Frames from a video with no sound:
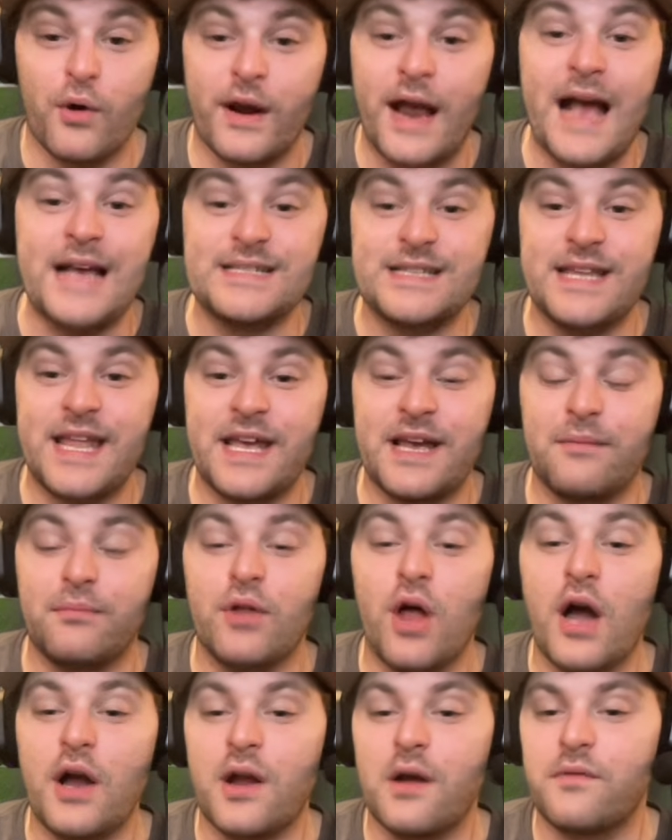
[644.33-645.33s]
guys than they can
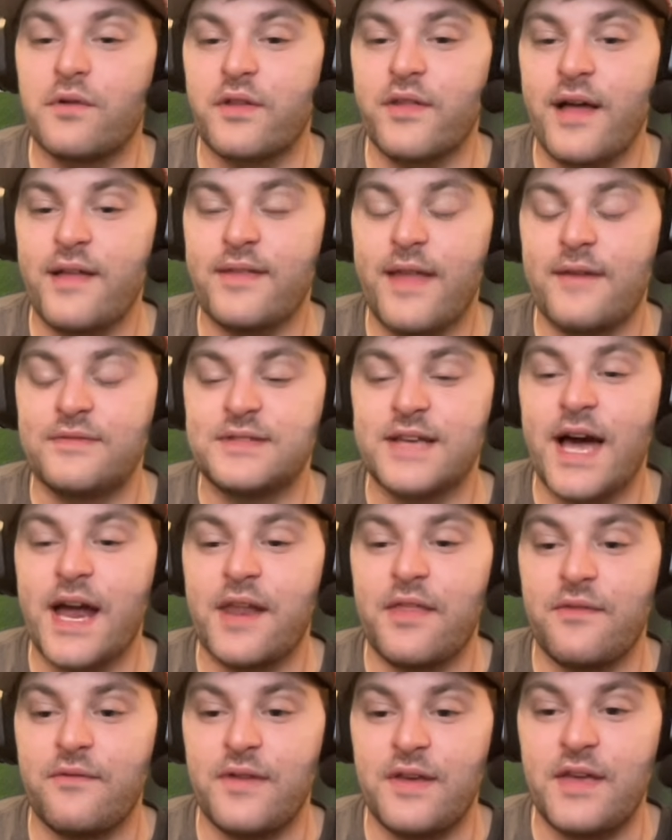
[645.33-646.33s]
block over to that left
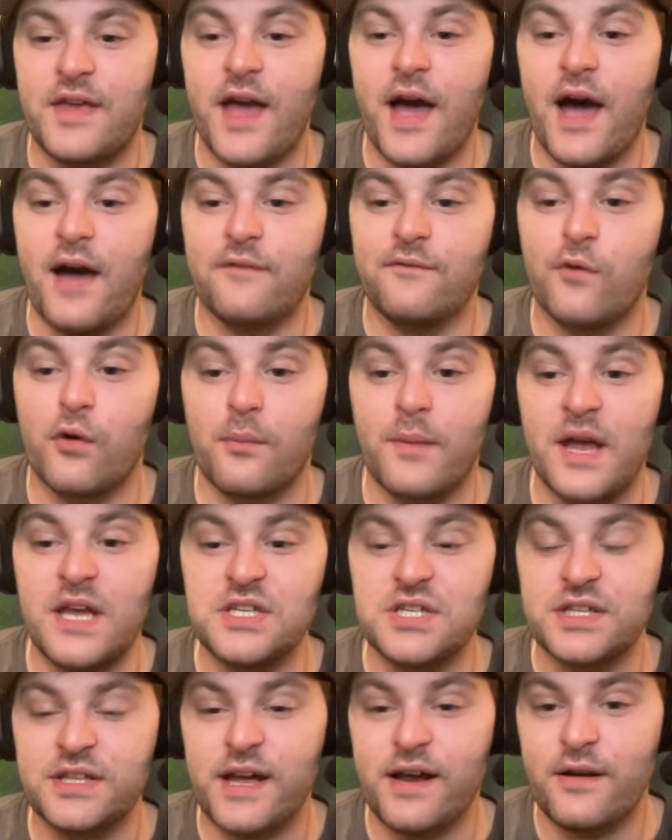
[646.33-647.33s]
side of the
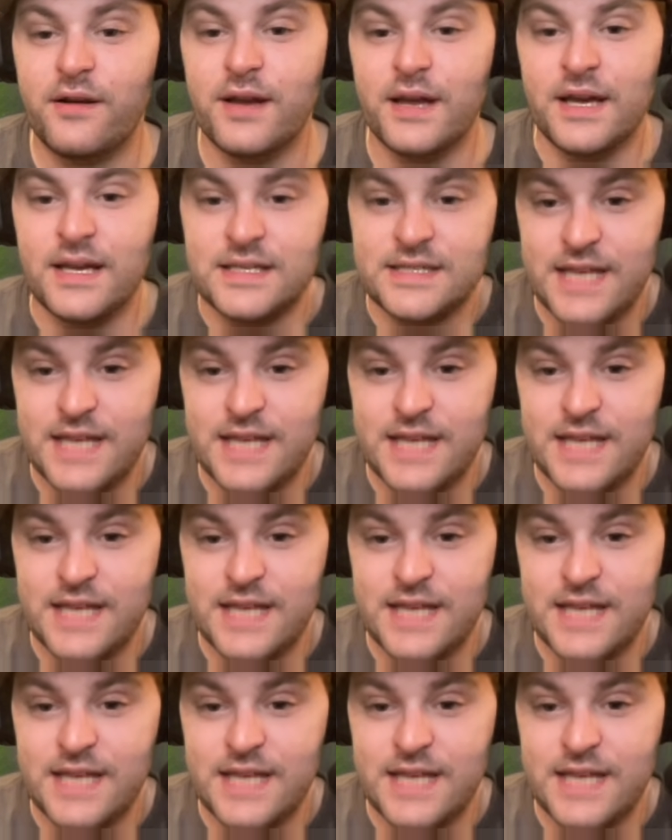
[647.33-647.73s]
formation there.